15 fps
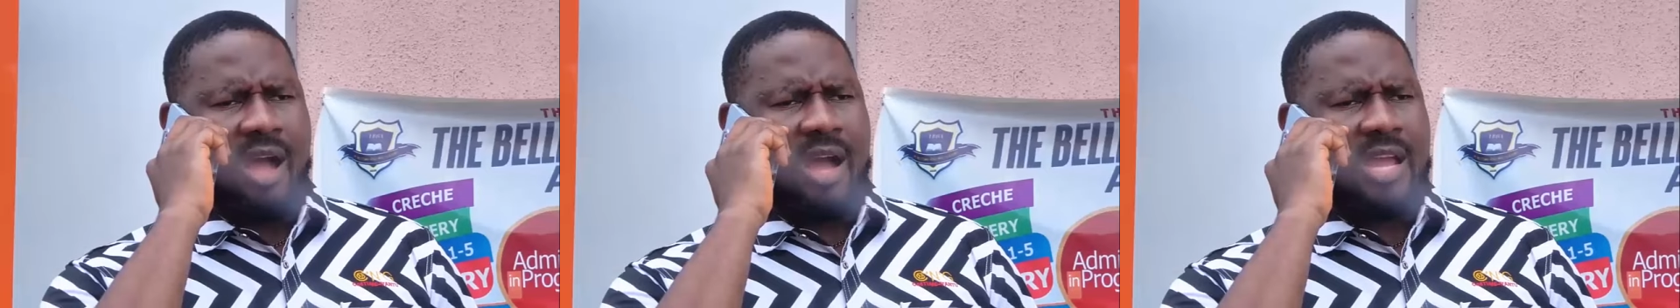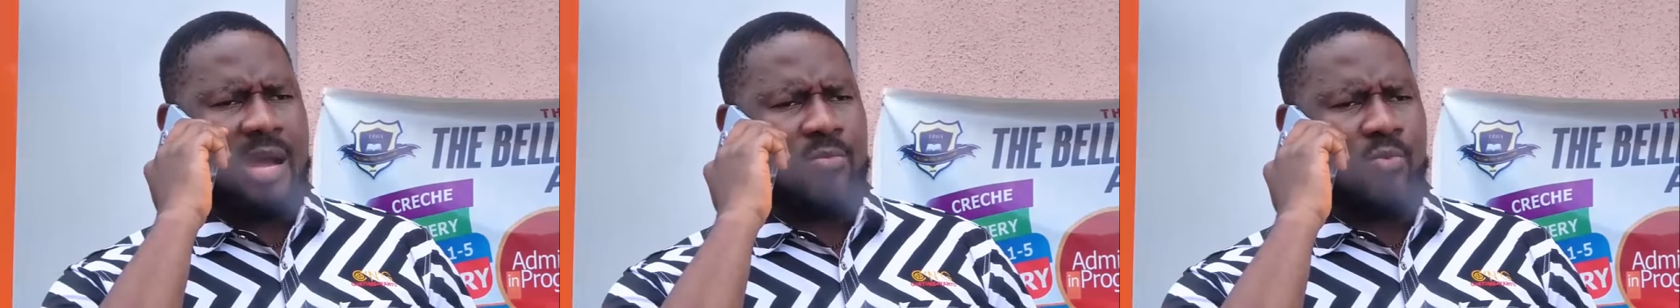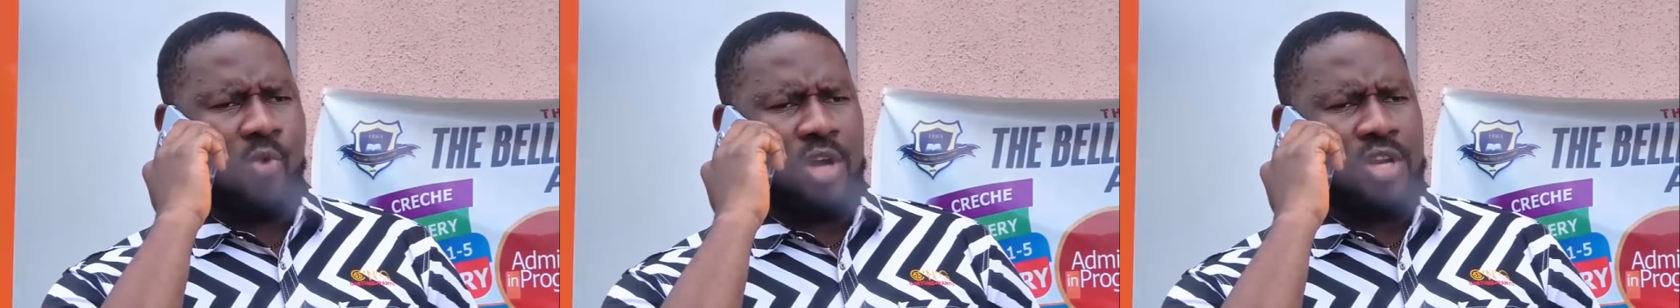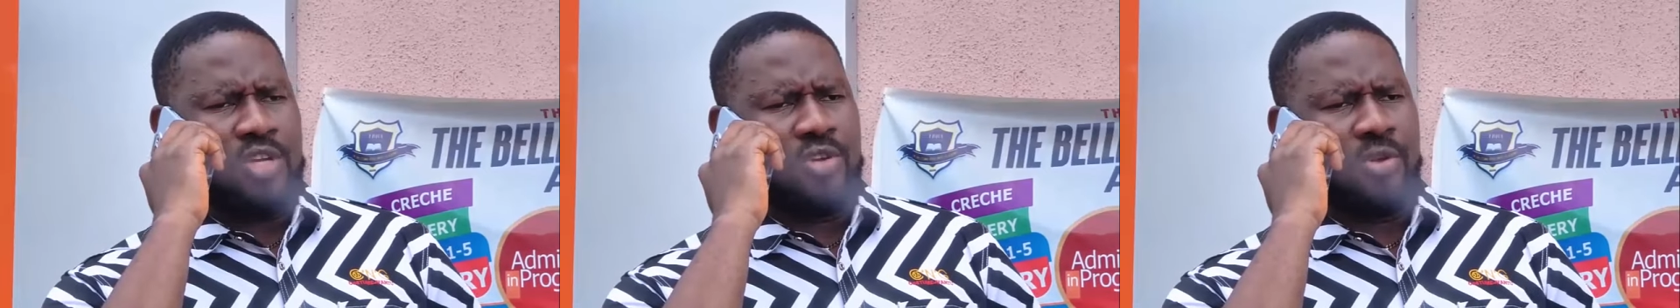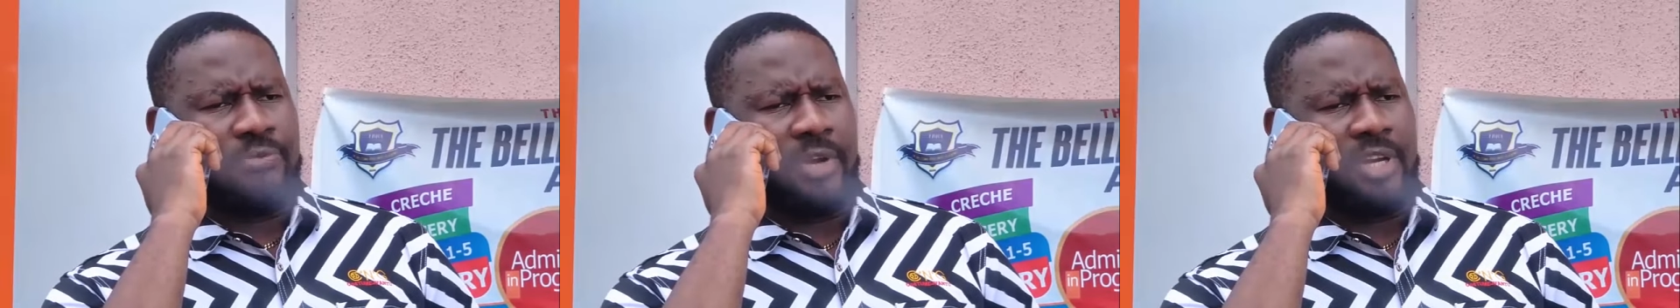I am
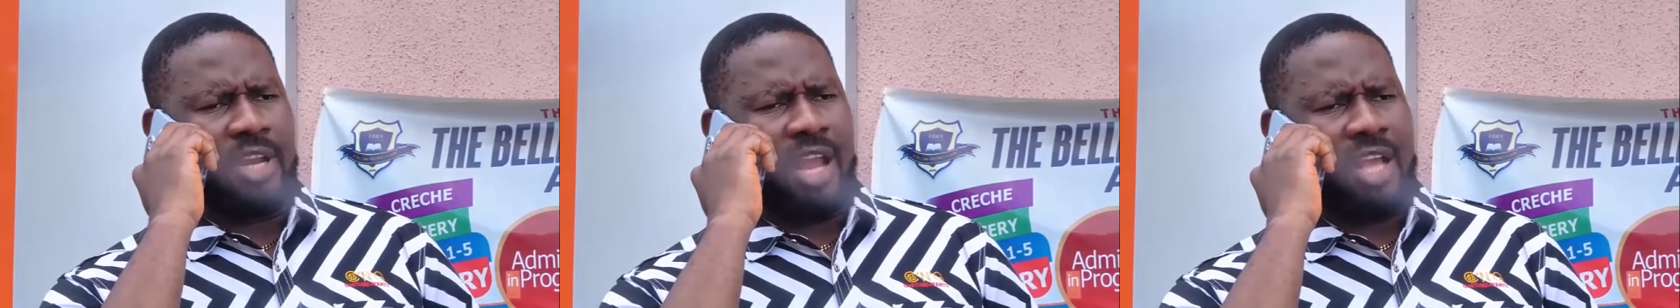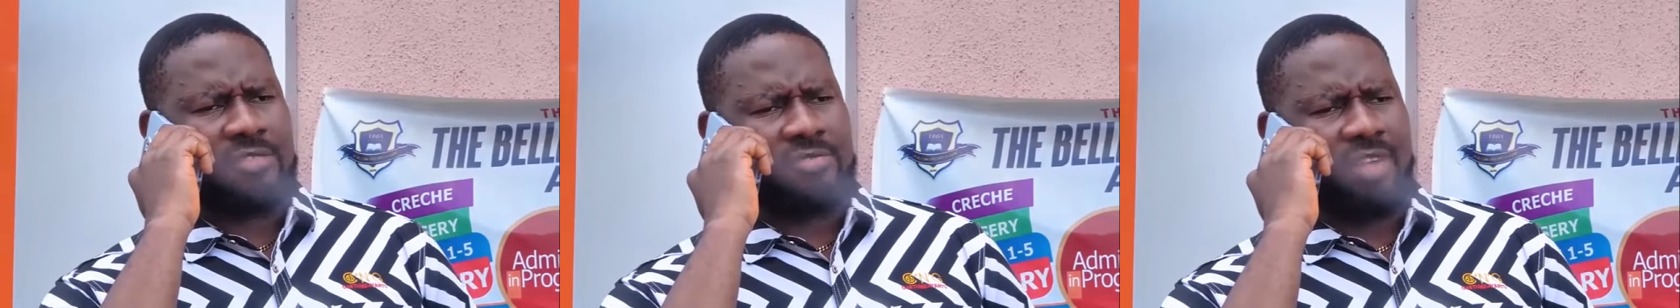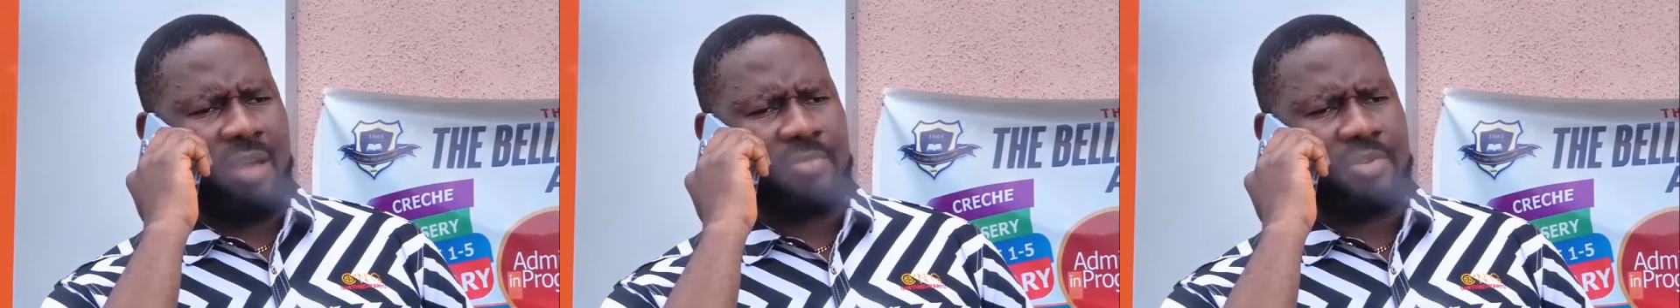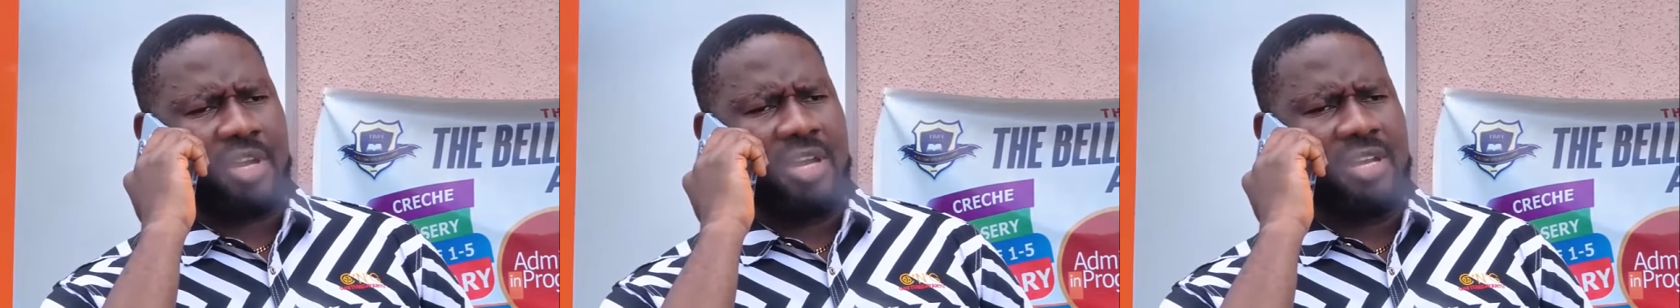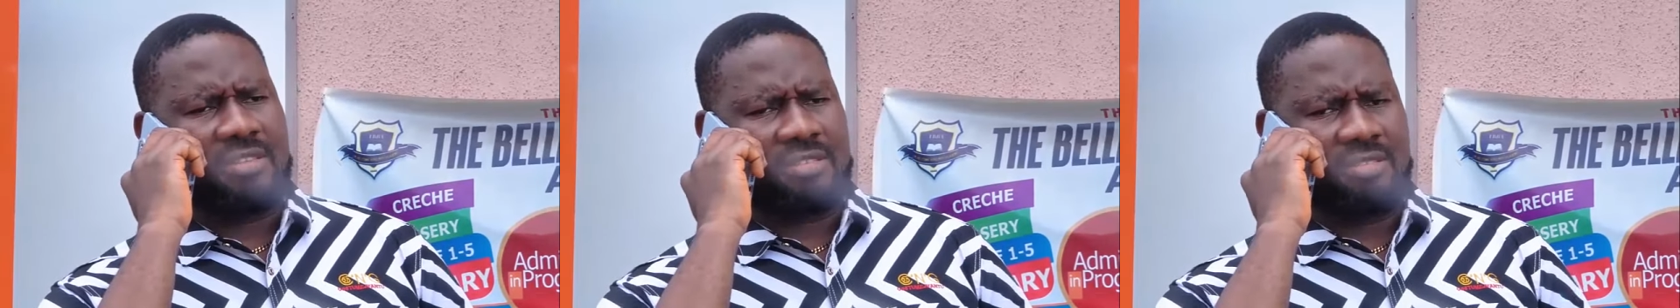warning you for the last time,
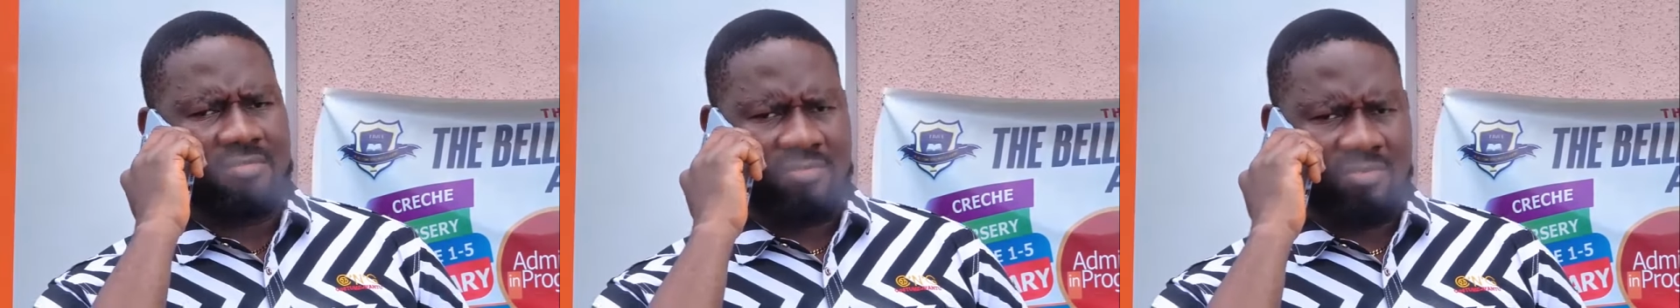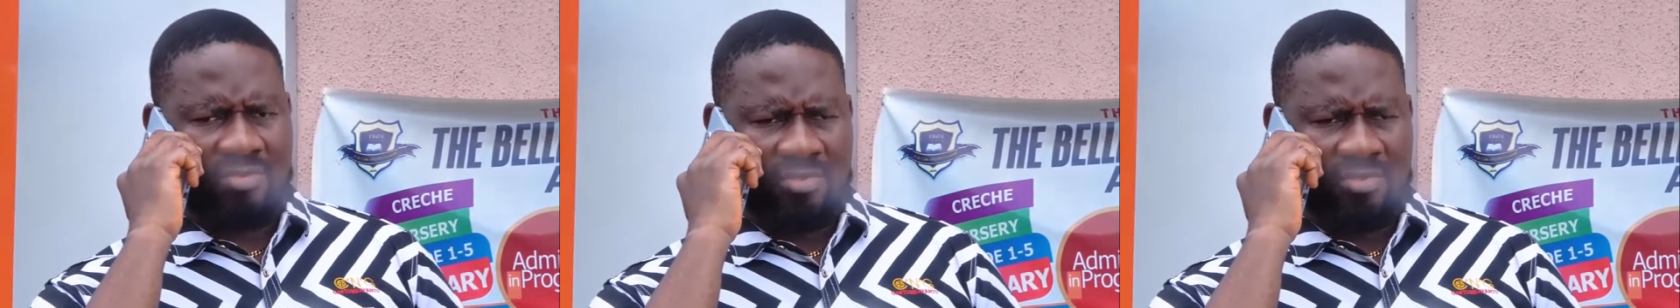kids.